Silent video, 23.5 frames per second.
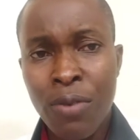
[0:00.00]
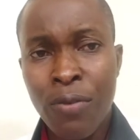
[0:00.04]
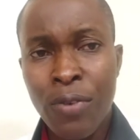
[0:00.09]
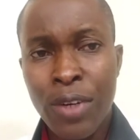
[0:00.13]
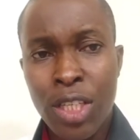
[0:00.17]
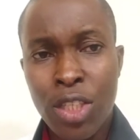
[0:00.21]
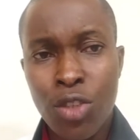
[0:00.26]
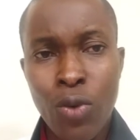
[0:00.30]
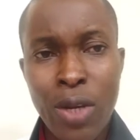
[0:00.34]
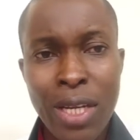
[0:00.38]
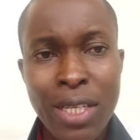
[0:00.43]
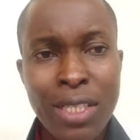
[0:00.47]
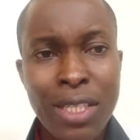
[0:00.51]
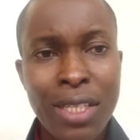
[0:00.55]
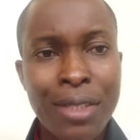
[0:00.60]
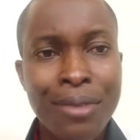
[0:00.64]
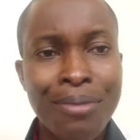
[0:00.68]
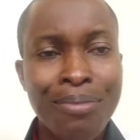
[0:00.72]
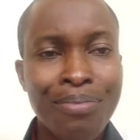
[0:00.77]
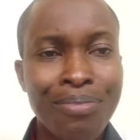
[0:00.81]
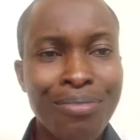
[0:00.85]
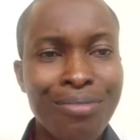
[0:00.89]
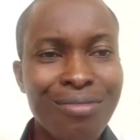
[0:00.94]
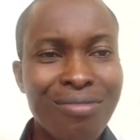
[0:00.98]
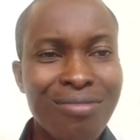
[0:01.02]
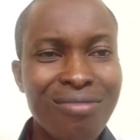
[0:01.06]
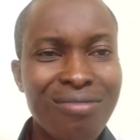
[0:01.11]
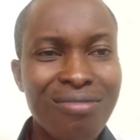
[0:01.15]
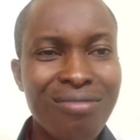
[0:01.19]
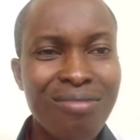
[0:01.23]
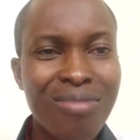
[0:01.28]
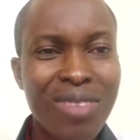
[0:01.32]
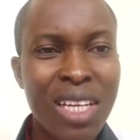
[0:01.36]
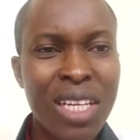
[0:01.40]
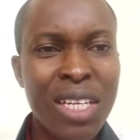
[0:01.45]
verse 20,
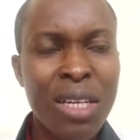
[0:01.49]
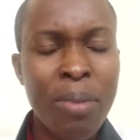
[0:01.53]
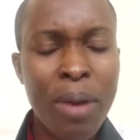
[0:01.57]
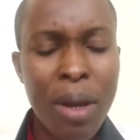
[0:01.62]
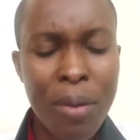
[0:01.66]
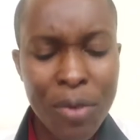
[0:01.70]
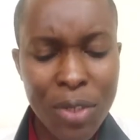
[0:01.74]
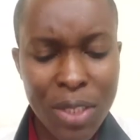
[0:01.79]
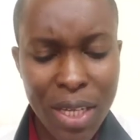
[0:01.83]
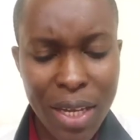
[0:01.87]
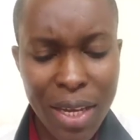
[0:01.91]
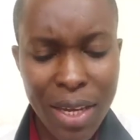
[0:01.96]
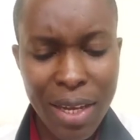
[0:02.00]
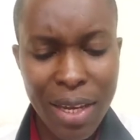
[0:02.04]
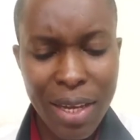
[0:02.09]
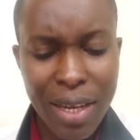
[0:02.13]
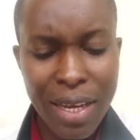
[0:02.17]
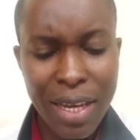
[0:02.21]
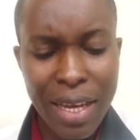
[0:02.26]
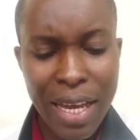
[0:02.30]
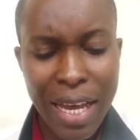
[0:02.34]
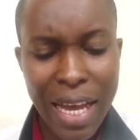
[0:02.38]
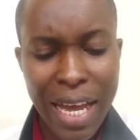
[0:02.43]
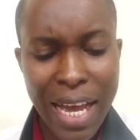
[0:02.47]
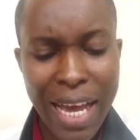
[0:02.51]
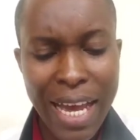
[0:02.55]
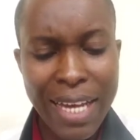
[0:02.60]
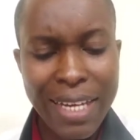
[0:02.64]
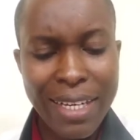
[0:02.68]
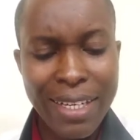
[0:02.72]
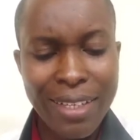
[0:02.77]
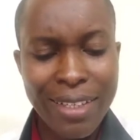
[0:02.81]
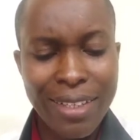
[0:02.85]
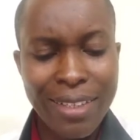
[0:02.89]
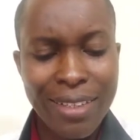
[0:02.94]
the Bible says,
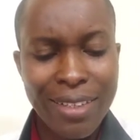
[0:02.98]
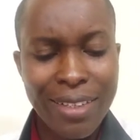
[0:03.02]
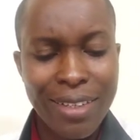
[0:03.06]
and